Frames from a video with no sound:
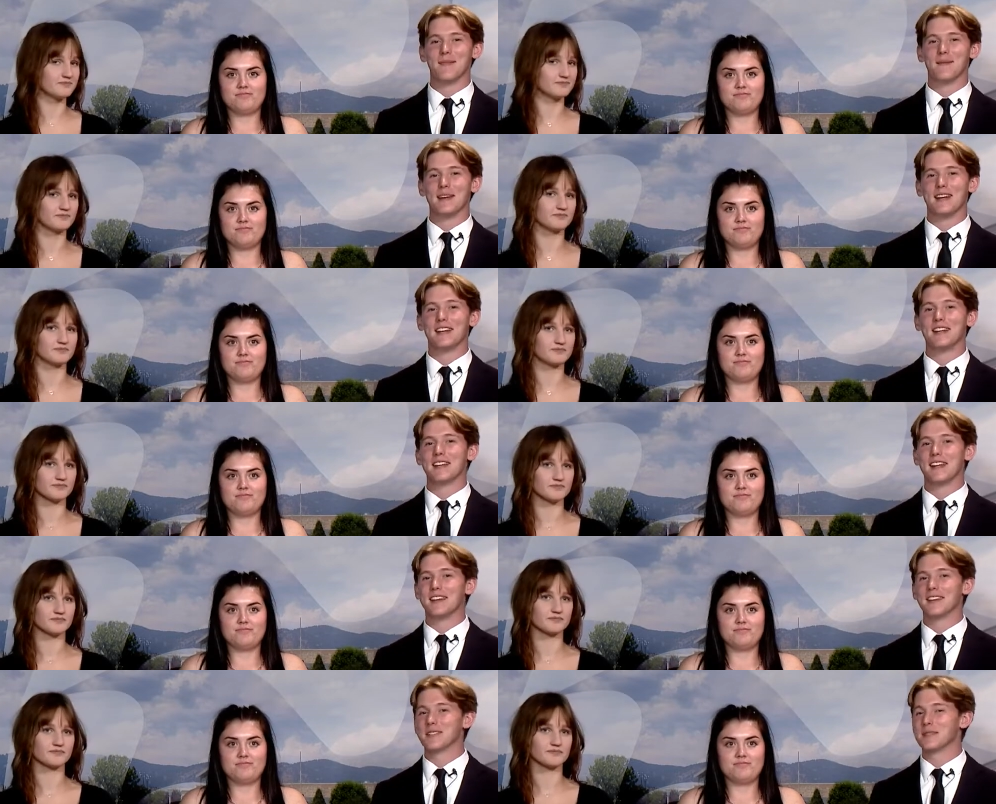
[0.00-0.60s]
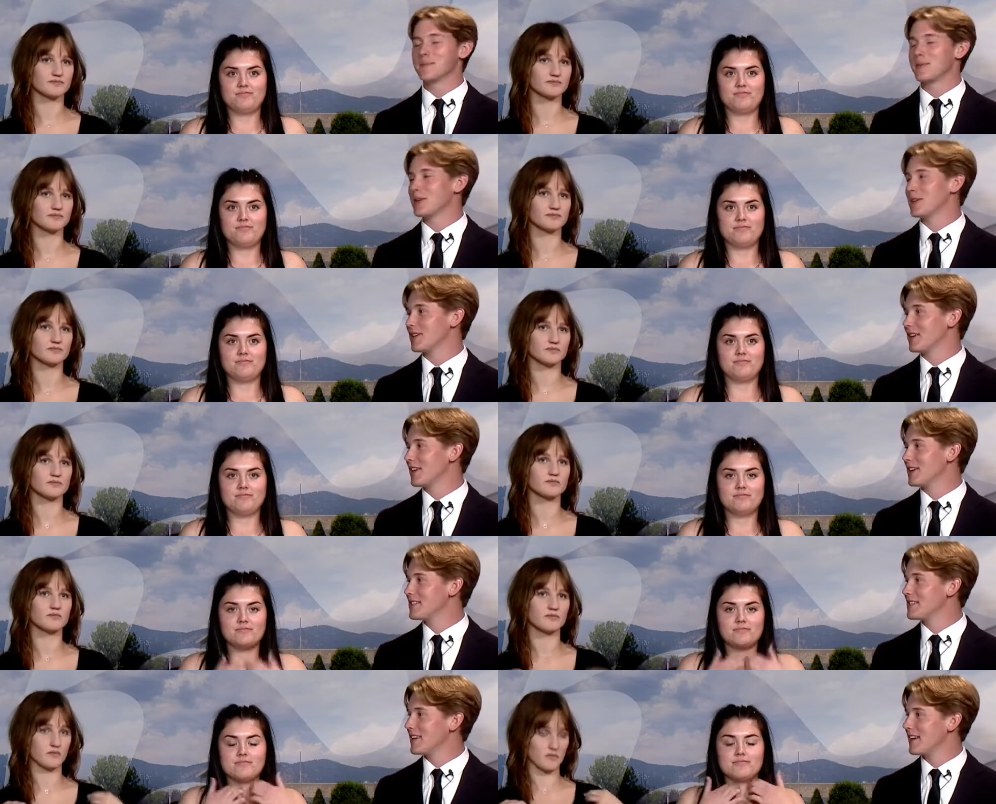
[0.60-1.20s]
Speaker 1: I mean, it, it, doesn't put a
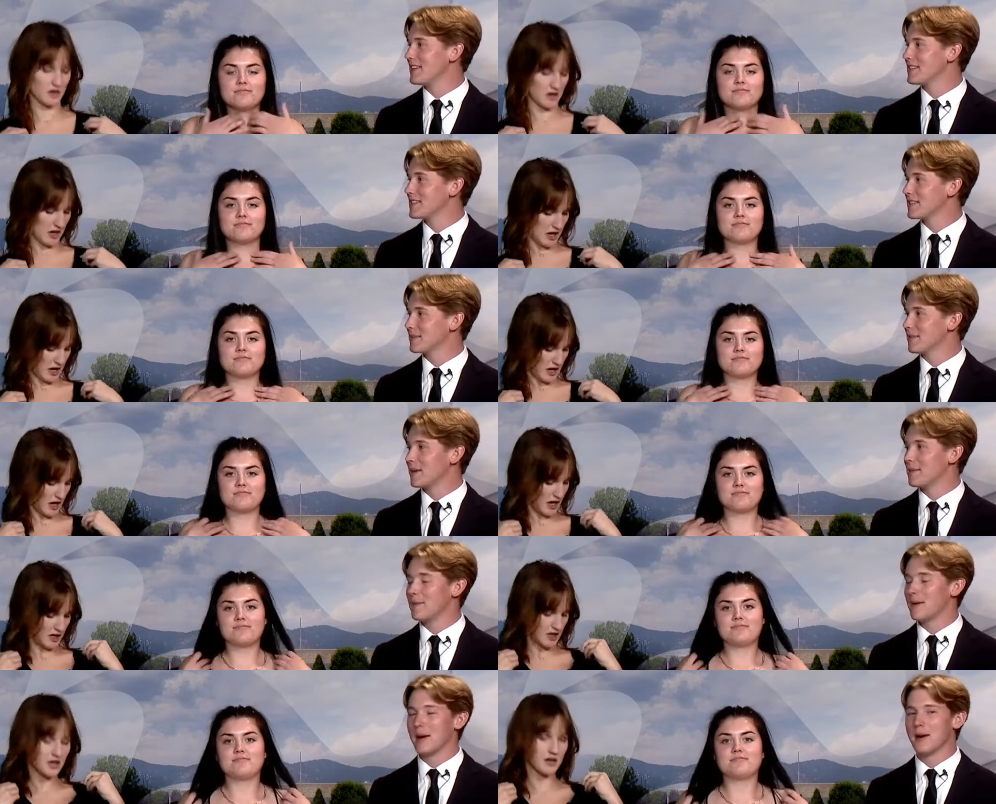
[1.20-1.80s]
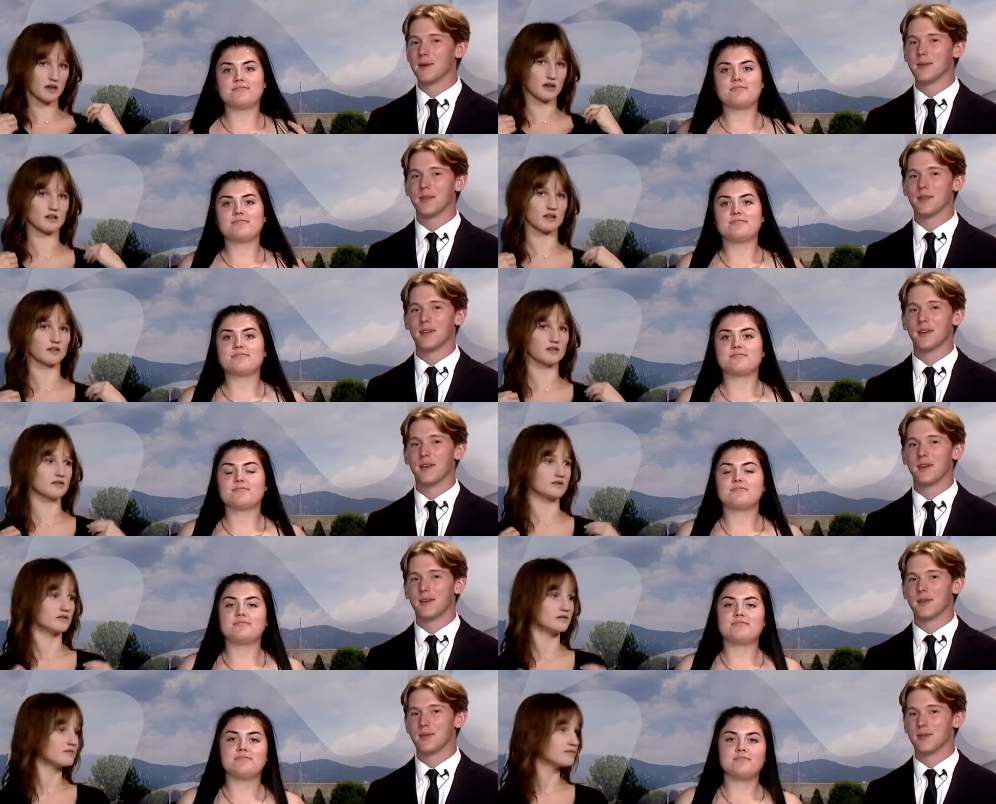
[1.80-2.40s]
good taste in my mouth
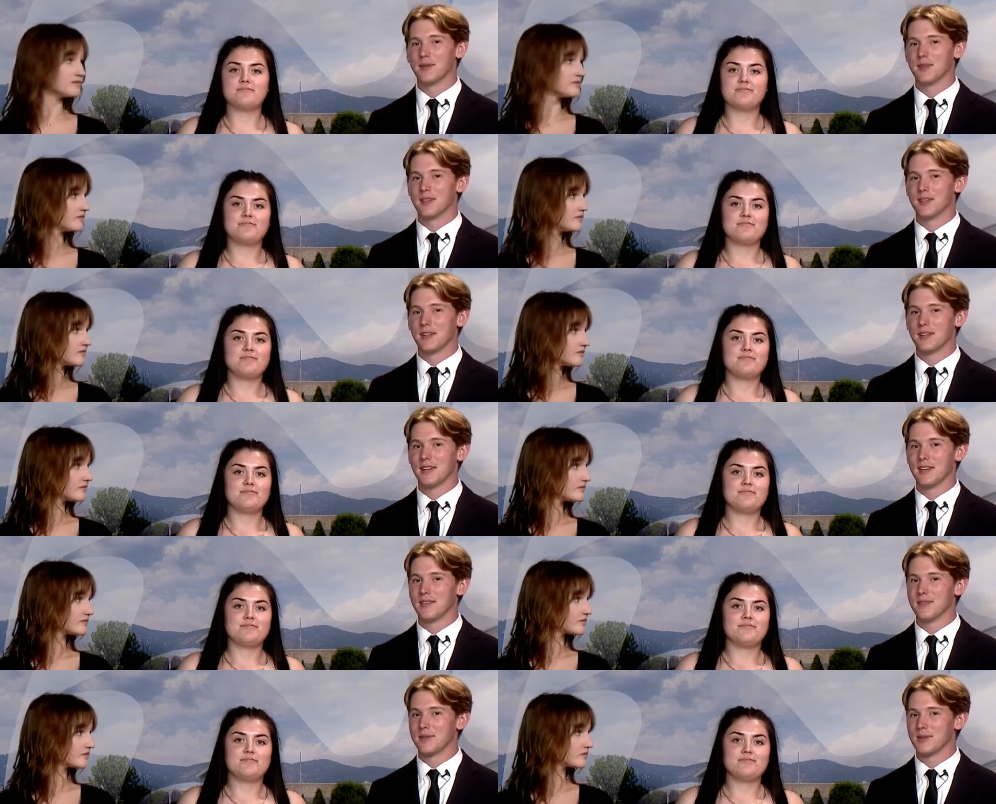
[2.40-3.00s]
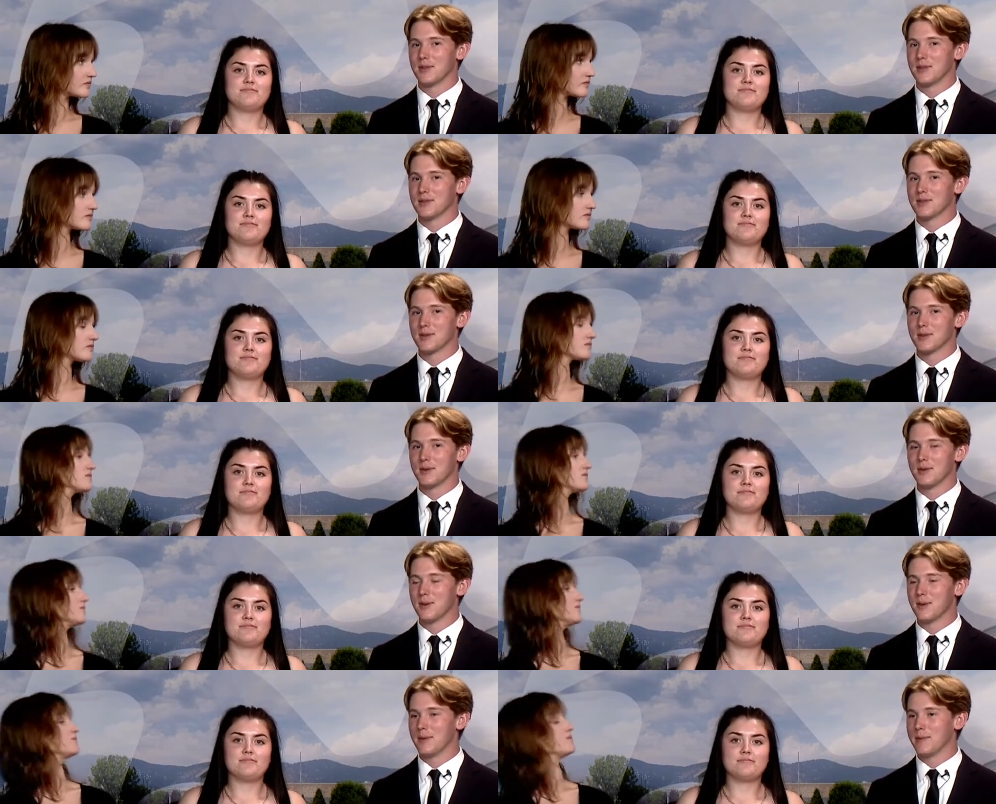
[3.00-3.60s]
for the for the
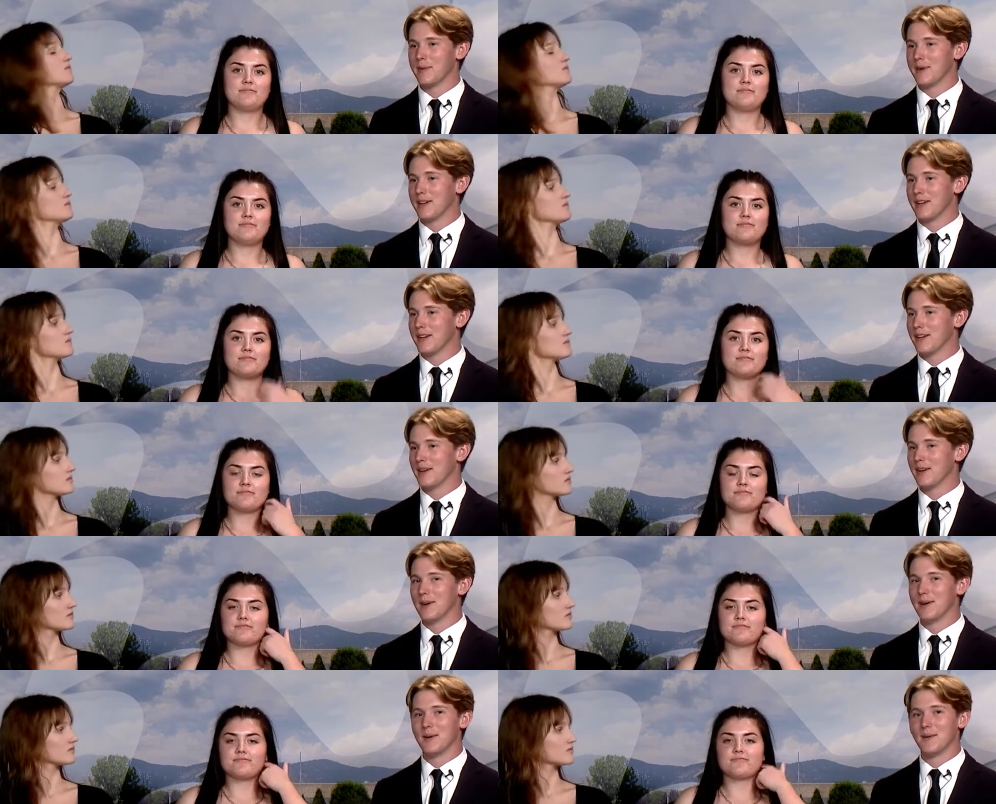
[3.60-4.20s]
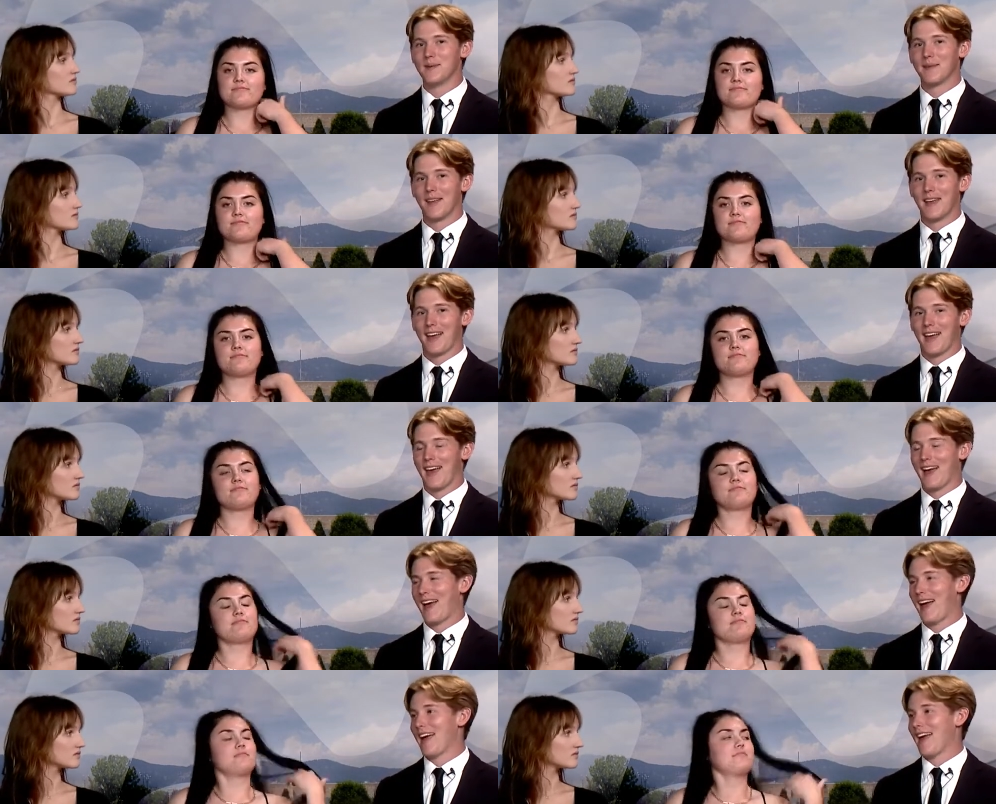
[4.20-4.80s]
school, but you know,
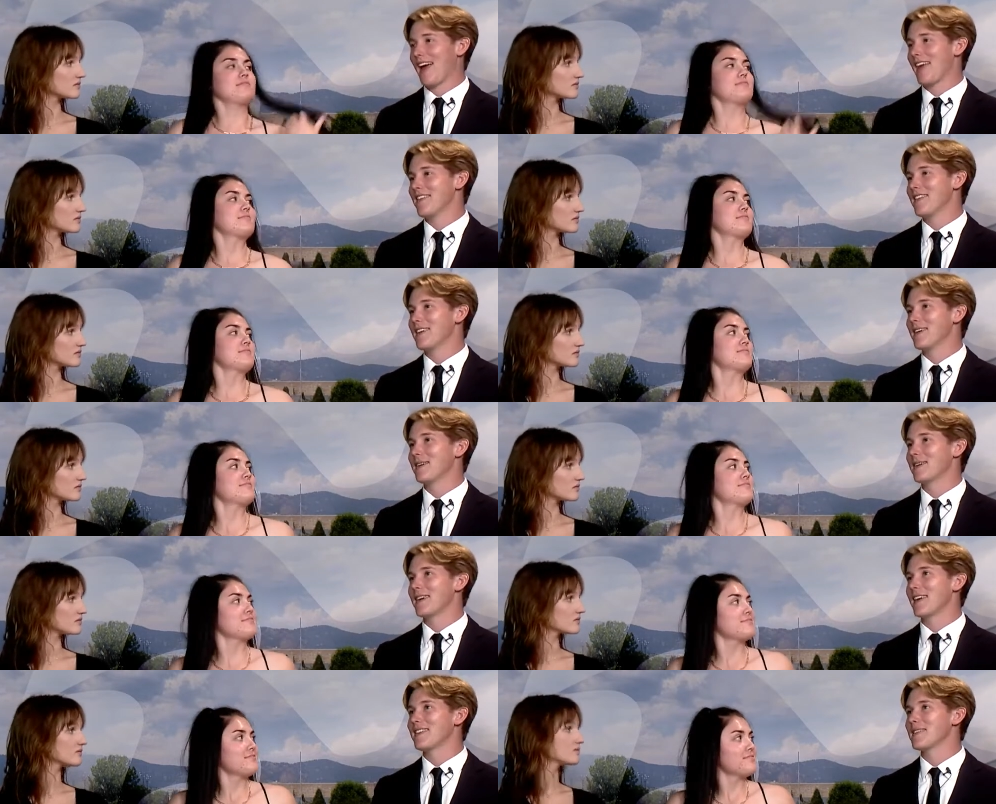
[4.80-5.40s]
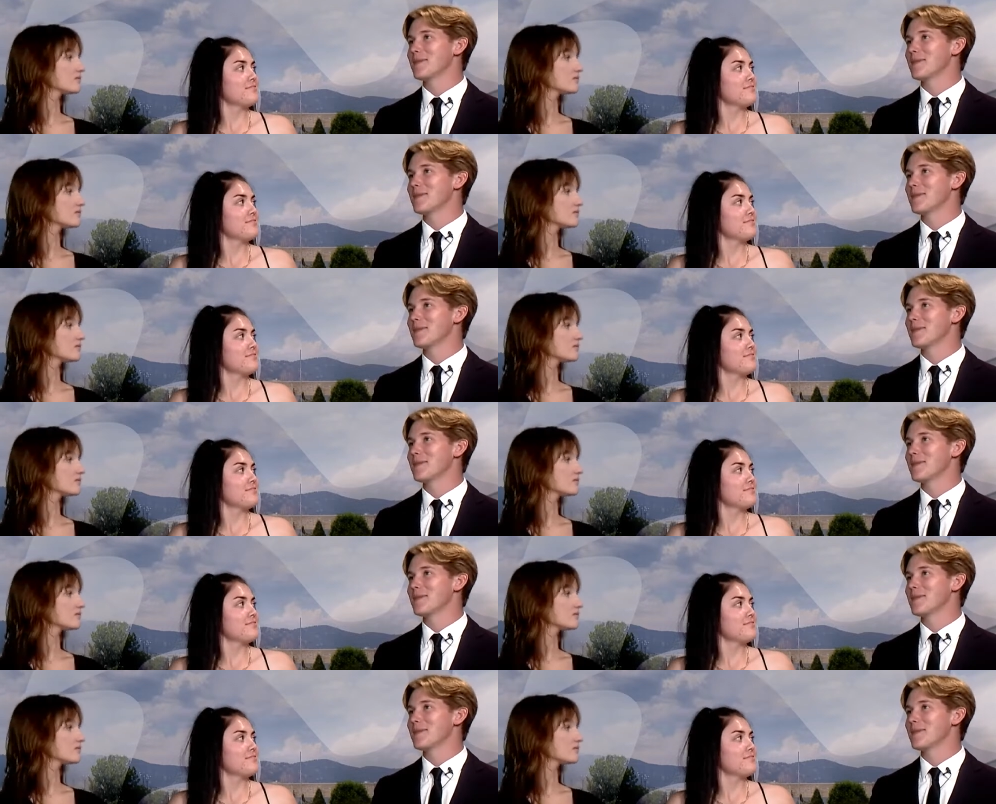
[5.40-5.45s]
I, I think I